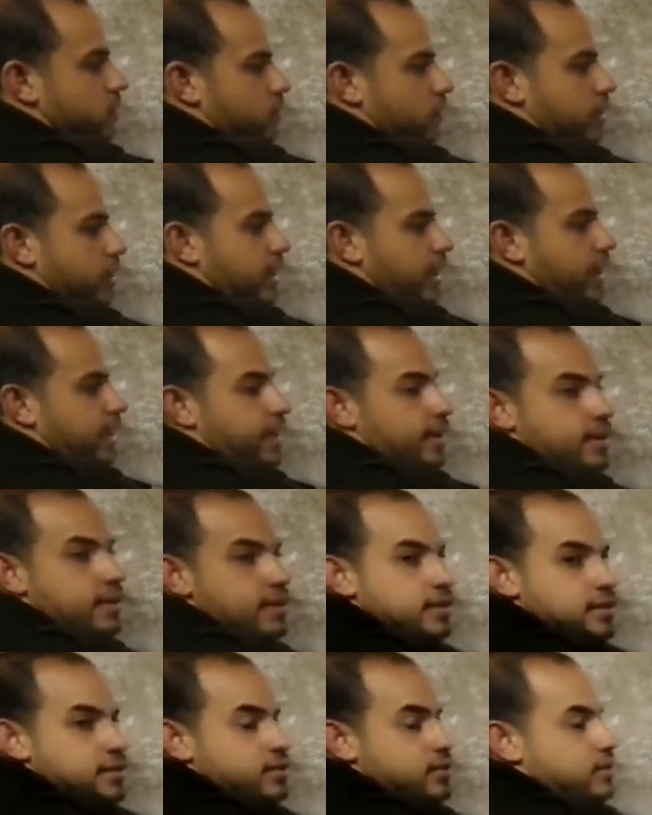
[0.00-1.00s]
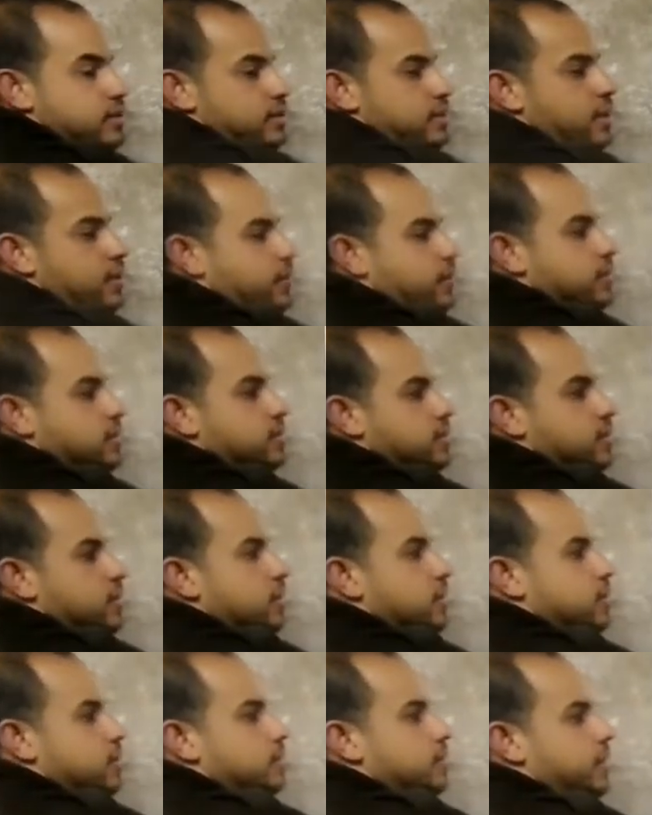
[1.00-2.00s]
okay, Sarah
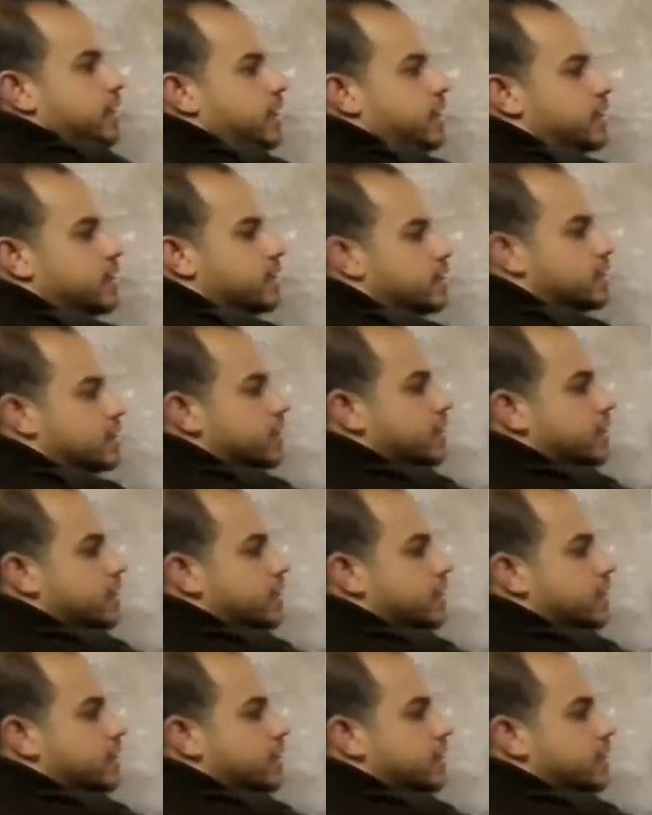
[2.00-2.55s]
told me